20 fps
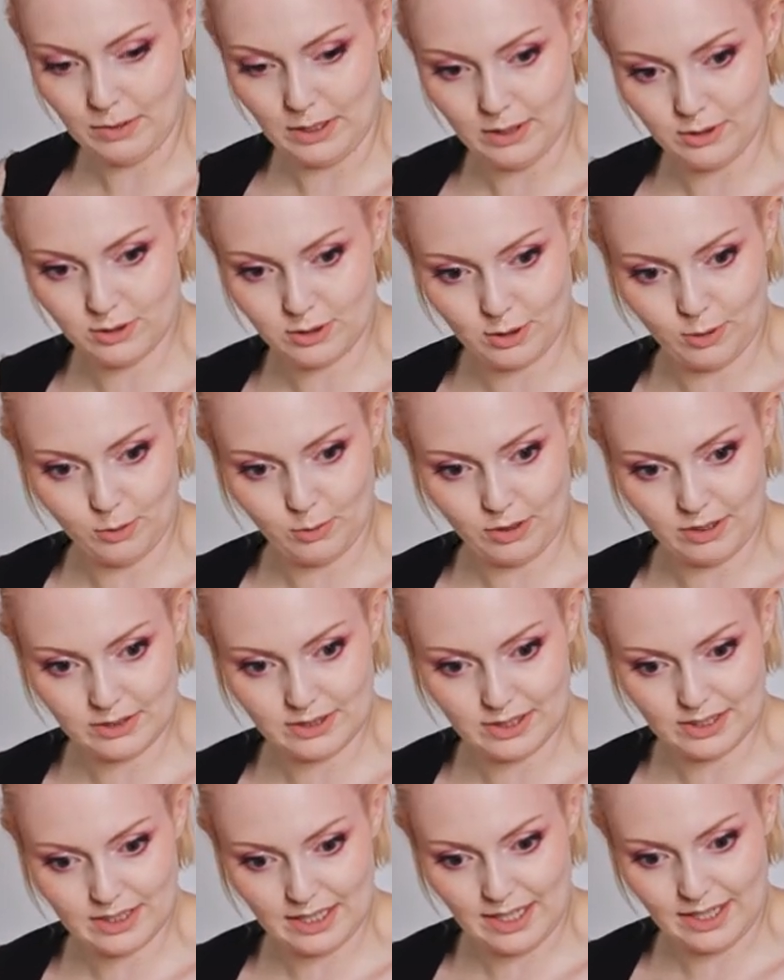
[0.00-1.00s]
being sewn at
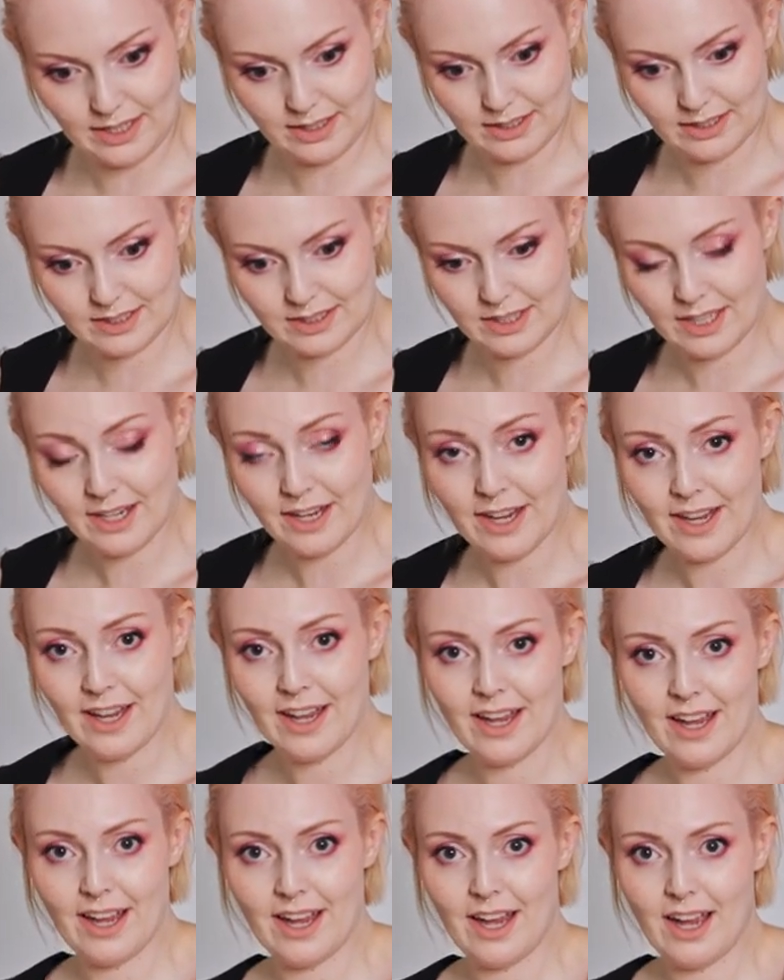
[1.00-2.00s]
the sides.
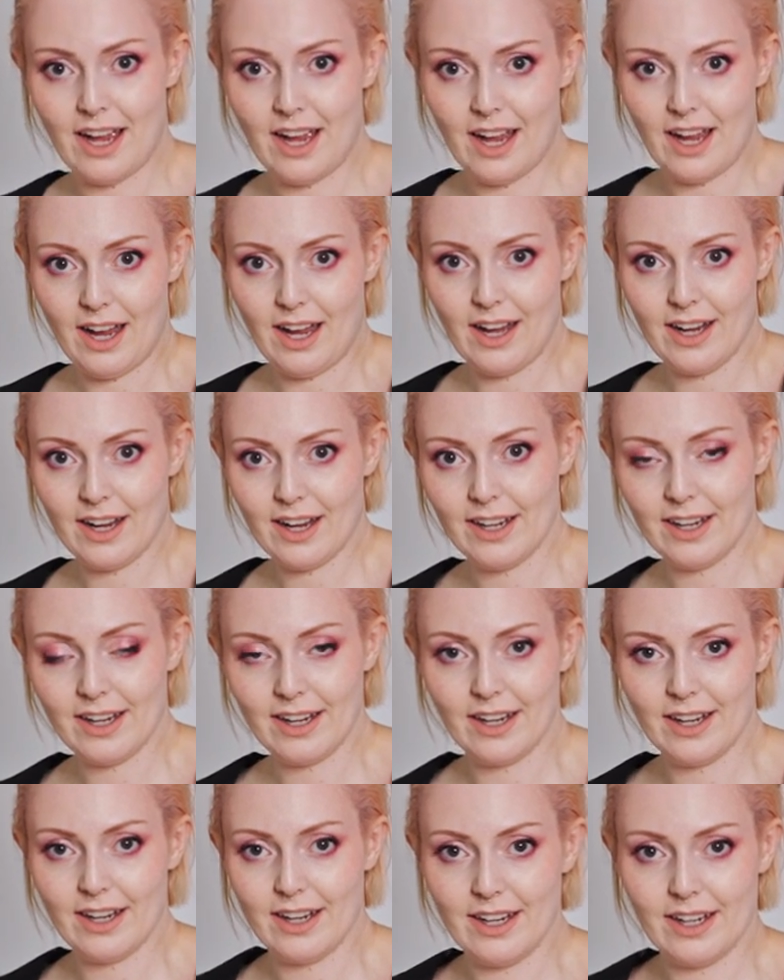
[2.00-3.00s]

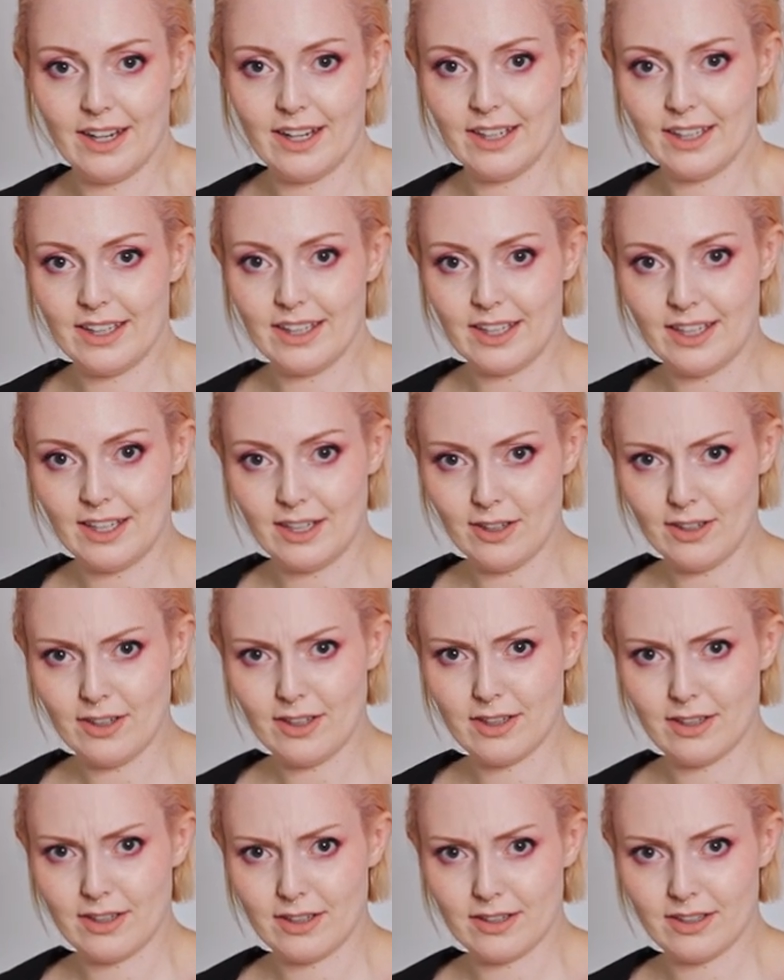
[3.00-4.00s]
I
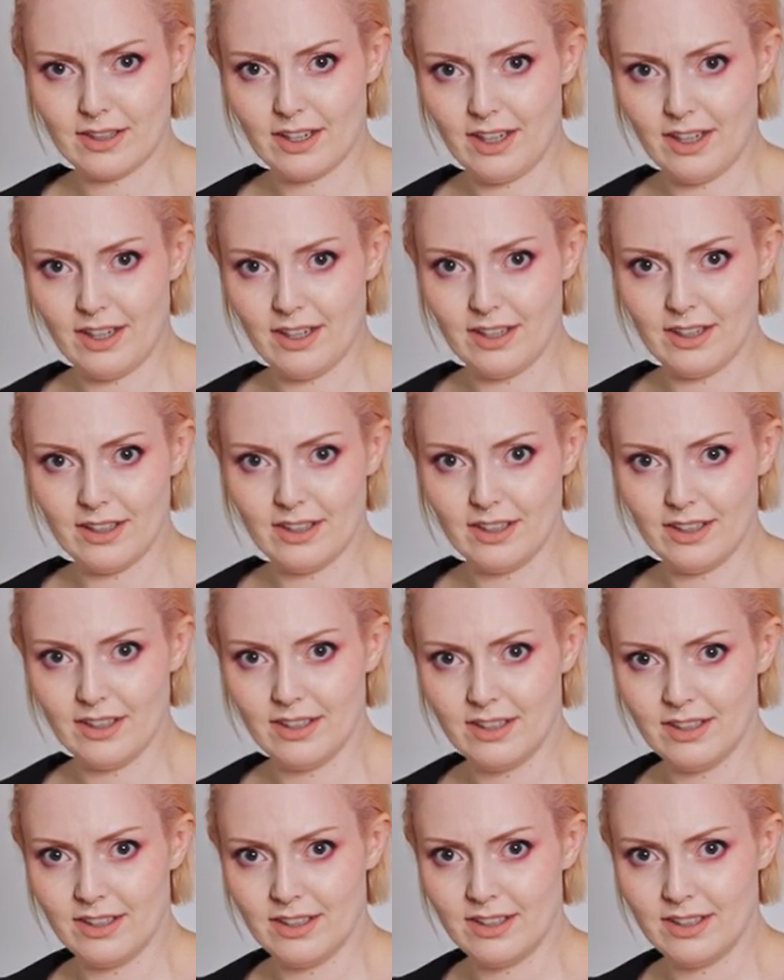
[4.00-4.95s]
look kinda...